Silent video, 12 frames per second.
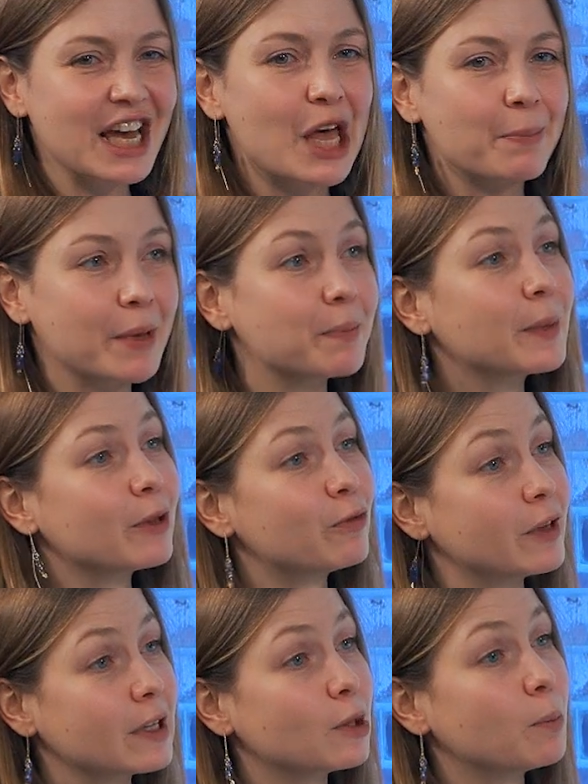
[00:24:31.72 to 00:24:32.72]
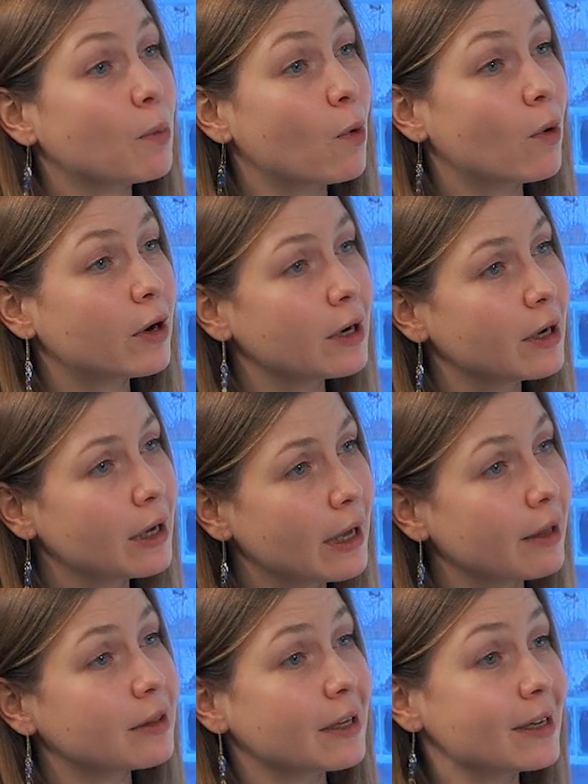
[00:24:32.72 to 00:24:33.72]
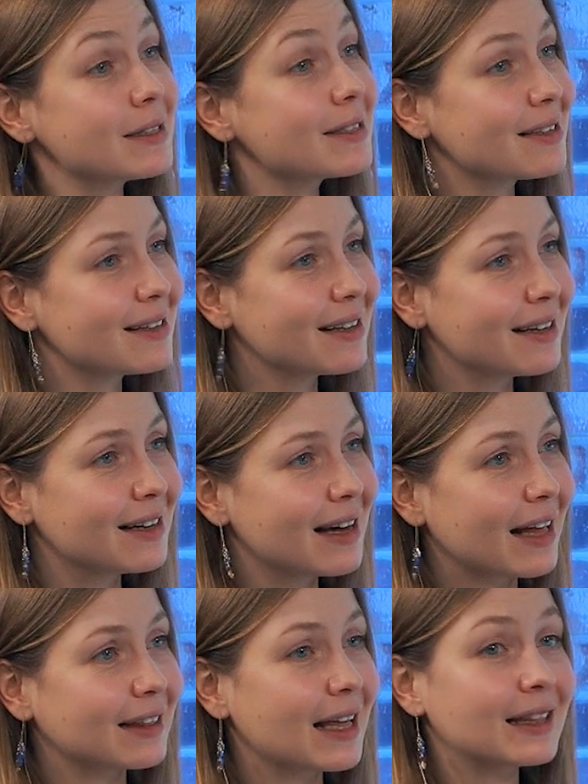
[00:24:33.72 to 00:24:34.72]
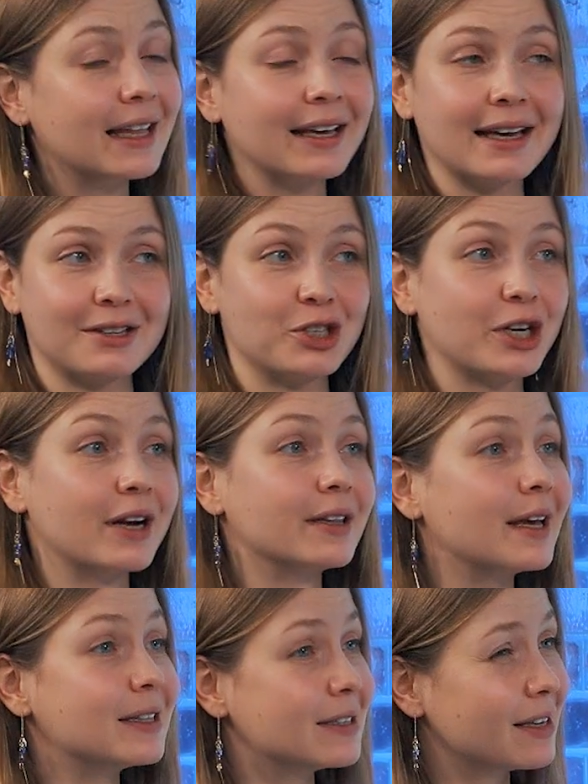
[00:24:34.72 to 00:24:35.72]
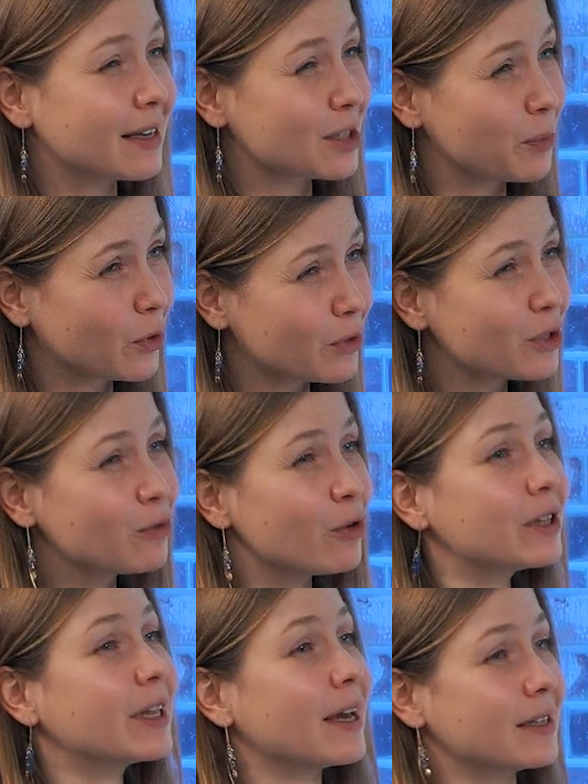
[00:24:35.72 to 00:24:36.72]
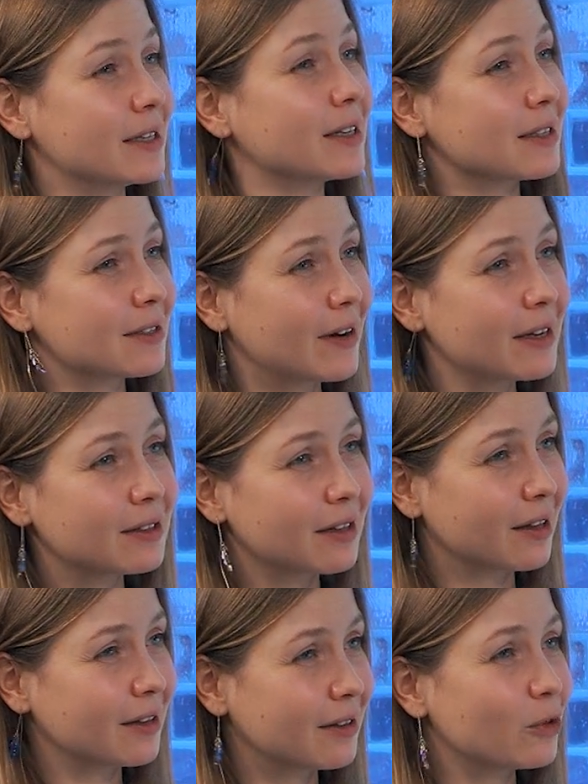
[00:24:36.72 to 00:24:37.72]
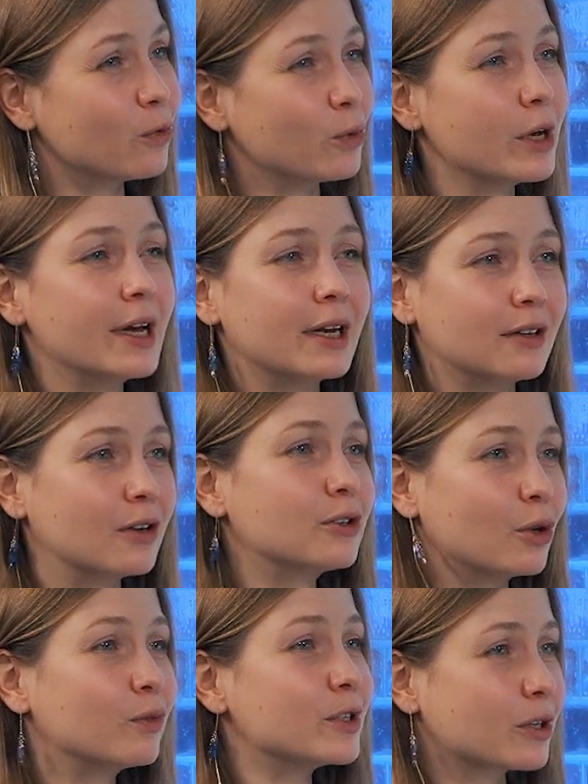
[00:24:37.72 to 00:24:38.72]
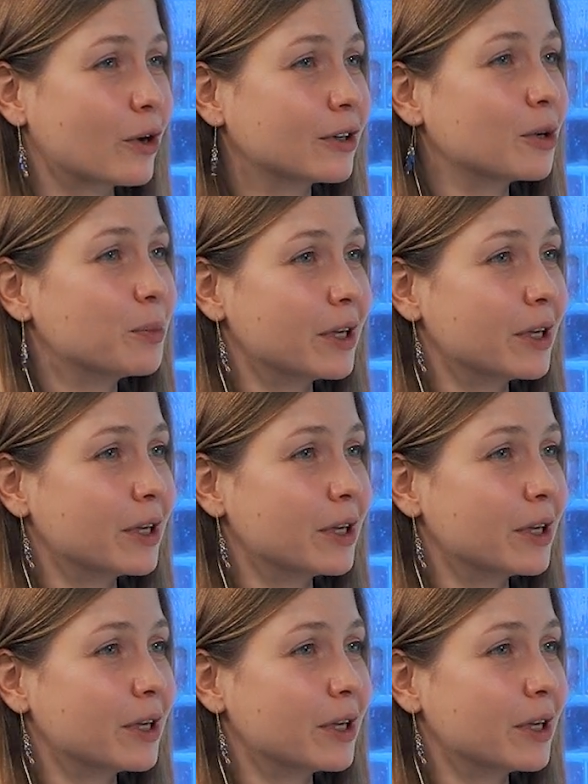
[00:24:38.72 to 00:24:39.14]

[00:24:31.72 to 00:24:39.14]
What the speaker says: people feel more at ease, and then they can share the ideas because you want the ideas, right? Like you not always gonna be